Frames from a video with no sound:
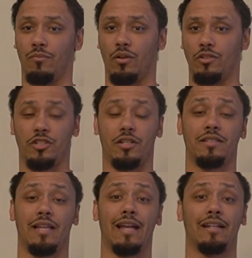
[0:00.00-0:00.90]
just because
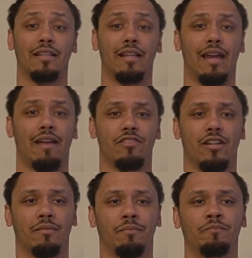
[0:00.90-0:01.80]
they had to lead at
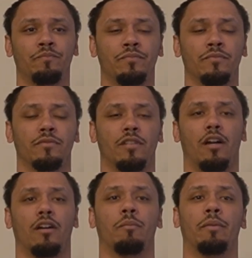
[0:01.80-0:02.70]
halftime.
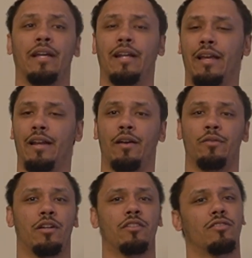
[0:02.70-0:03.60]
But it was
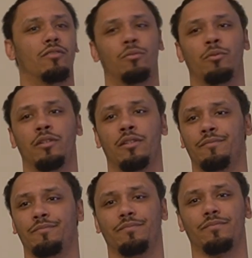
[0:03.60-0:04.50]
also
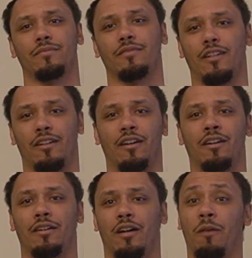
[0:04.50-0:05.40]

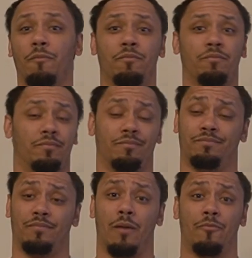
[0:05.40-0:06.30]

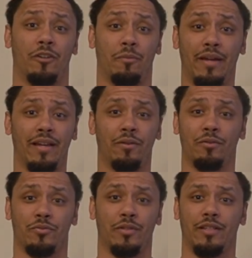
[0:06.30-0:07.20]
up for debate. It was
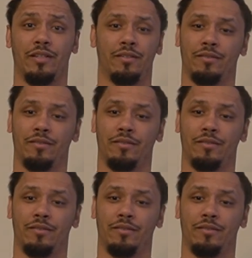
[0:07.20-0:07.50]
really